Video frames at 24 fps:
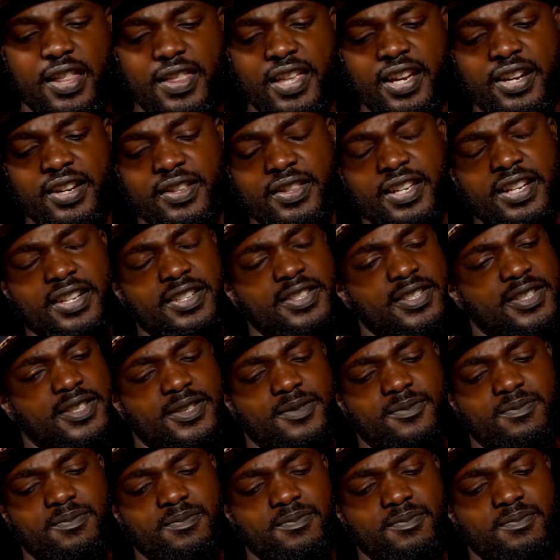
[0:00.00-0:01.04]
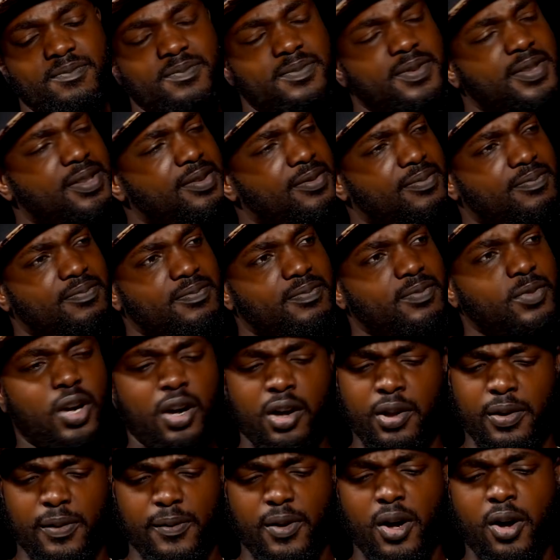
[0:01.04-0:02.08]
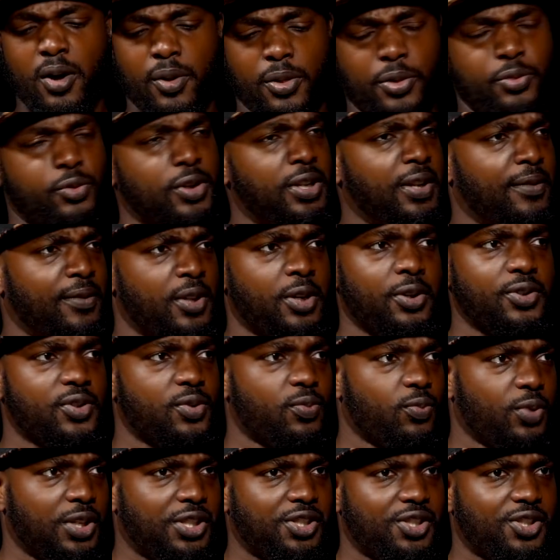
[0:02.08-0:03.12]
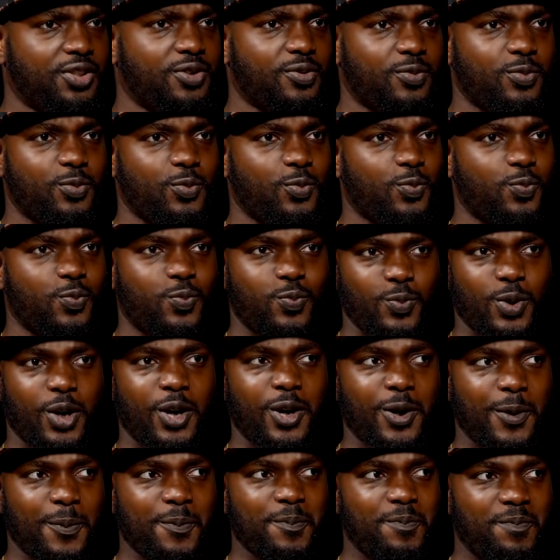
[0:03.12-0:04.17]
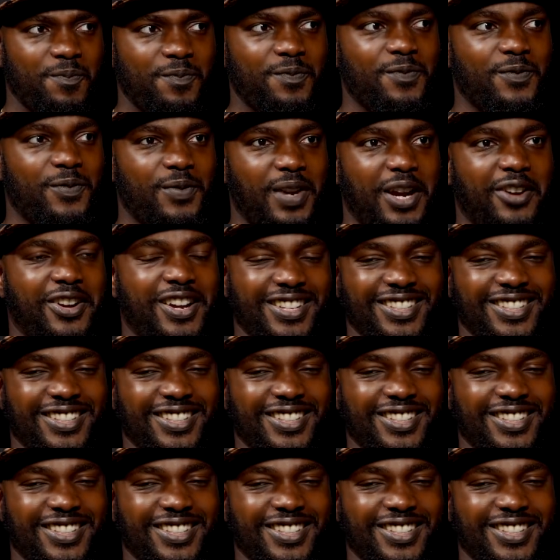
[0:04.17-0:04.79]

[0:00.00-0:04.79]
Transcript: There, there's all all three of those, which are very,